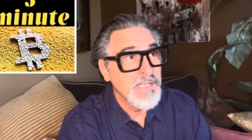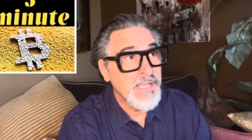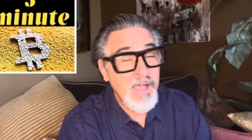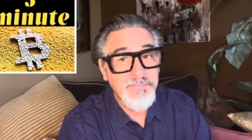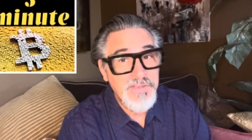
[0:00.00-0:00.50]

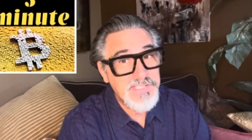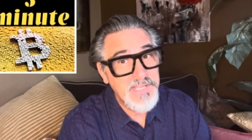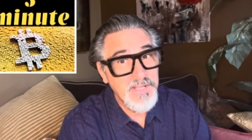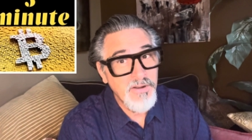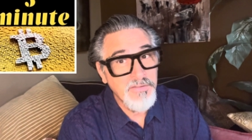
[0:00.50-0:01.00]
Now, if you
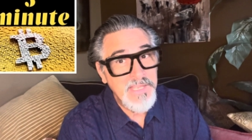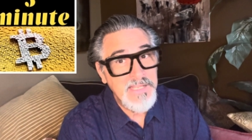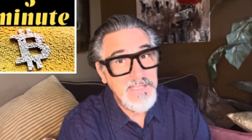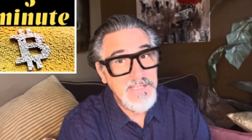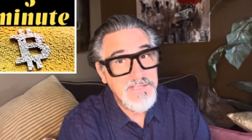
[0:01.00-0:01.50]
send it on
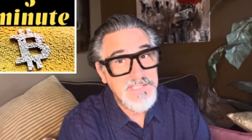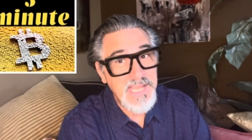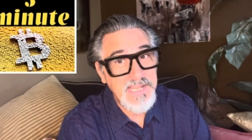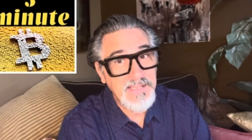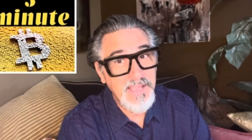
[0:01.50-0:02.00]
the
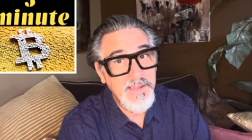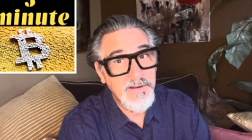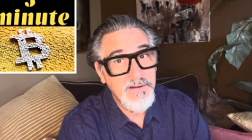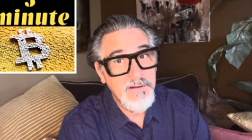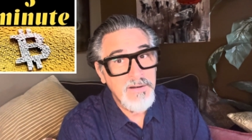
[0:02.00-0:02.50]
second
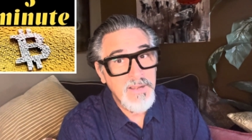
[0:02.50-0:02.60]
layer,